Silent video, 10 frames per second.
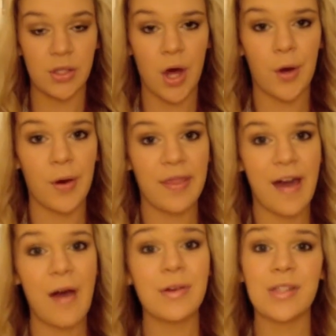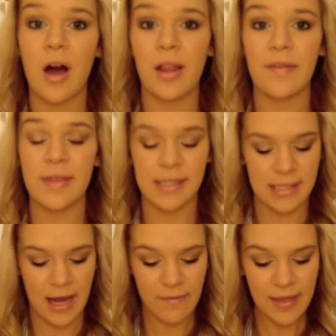So that was all of the
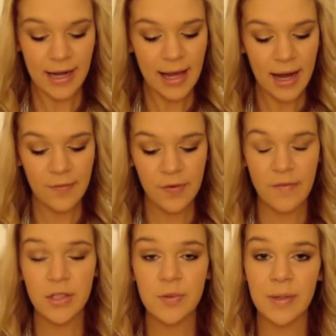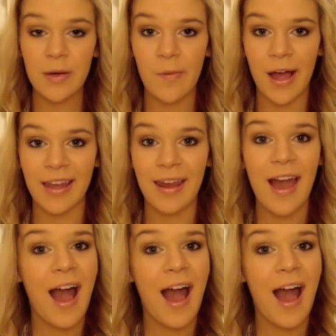stuff that I got at Forever 21.